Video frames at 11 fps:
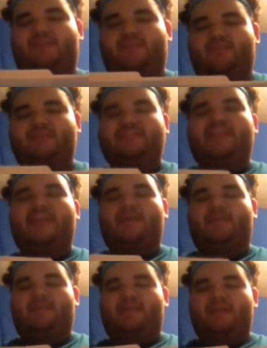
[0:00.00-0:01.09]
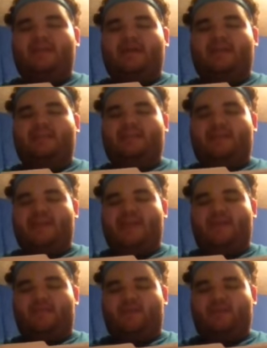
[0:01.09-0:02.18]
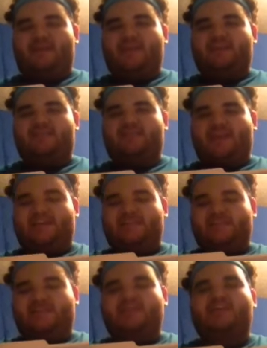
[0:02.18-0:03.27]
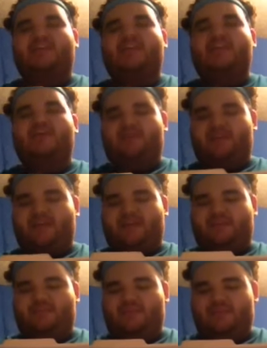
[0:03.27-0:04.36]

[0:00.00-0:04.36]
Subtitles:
this one, setting up an Elite Eight rematch of last year in Kentucky-Notre Dame.